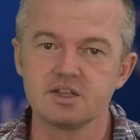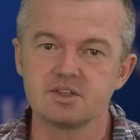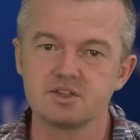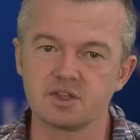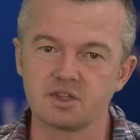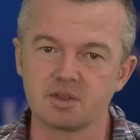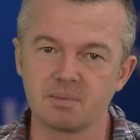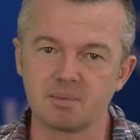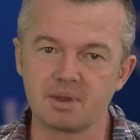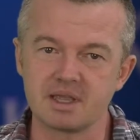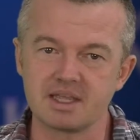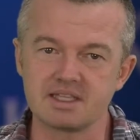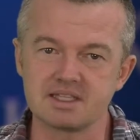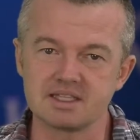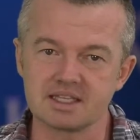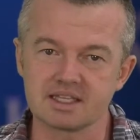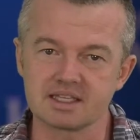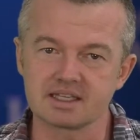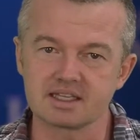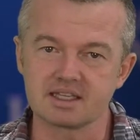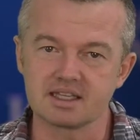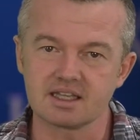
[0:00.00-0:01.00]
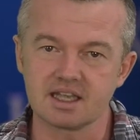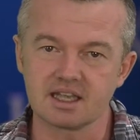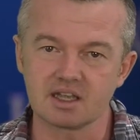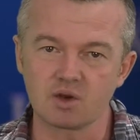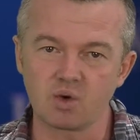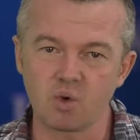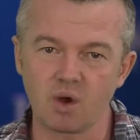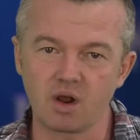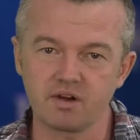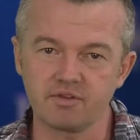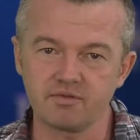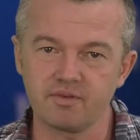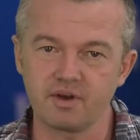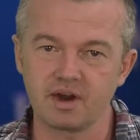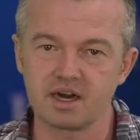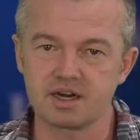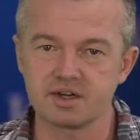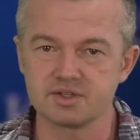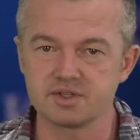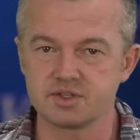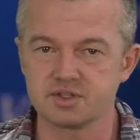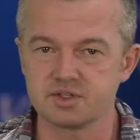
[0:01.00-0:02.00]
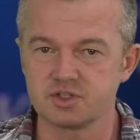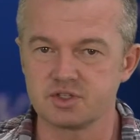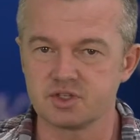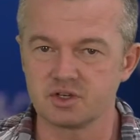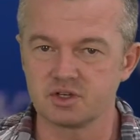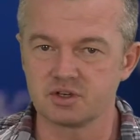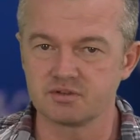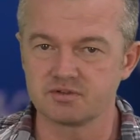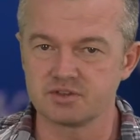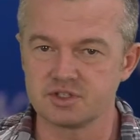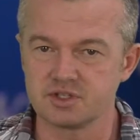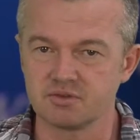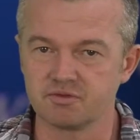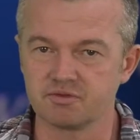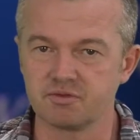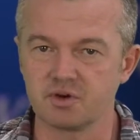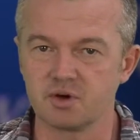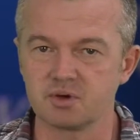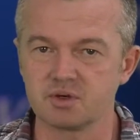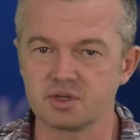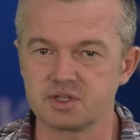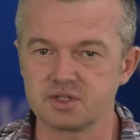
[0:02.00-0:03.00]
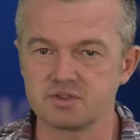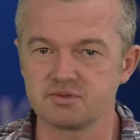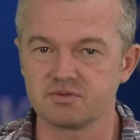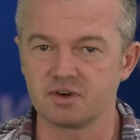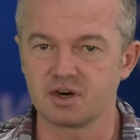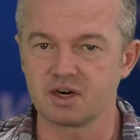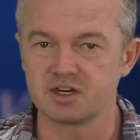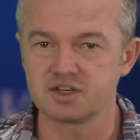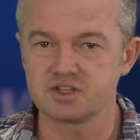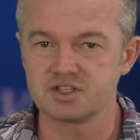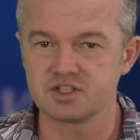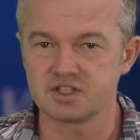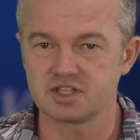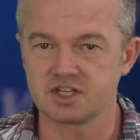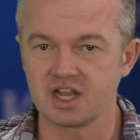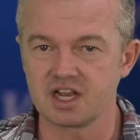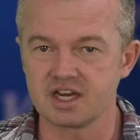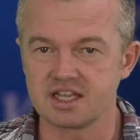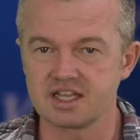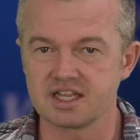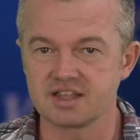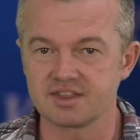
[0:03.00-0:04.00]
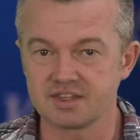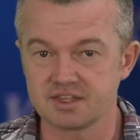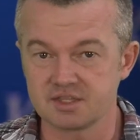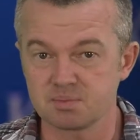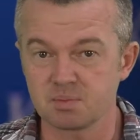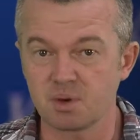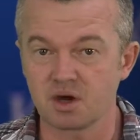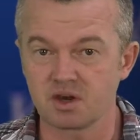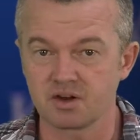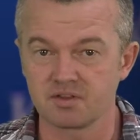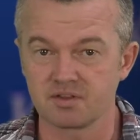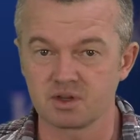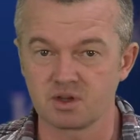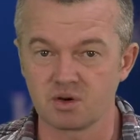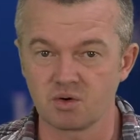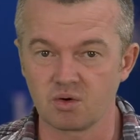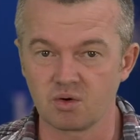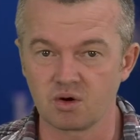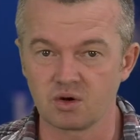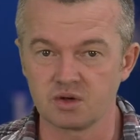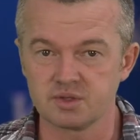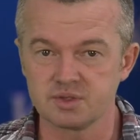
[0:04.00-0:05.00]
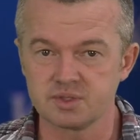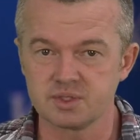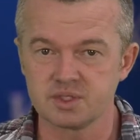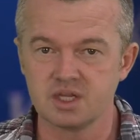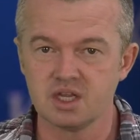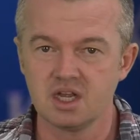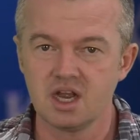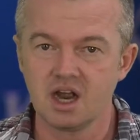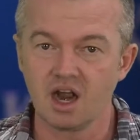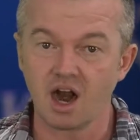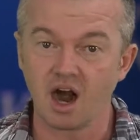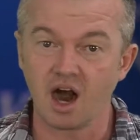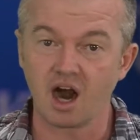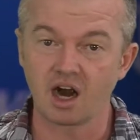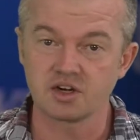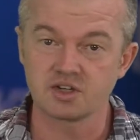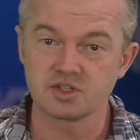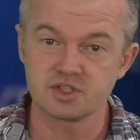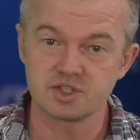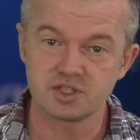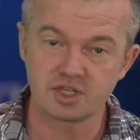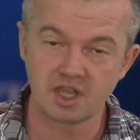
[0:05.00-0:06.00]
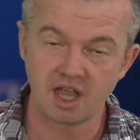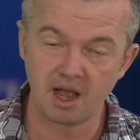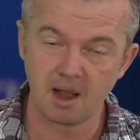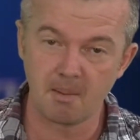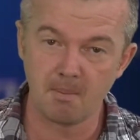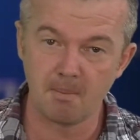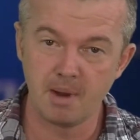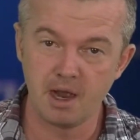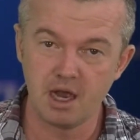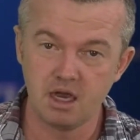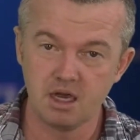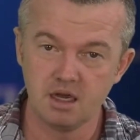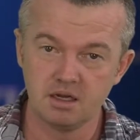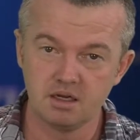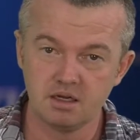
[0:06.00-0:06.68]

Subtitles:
So the basic quantifiers that serve as the focus for our study in this part of the course are some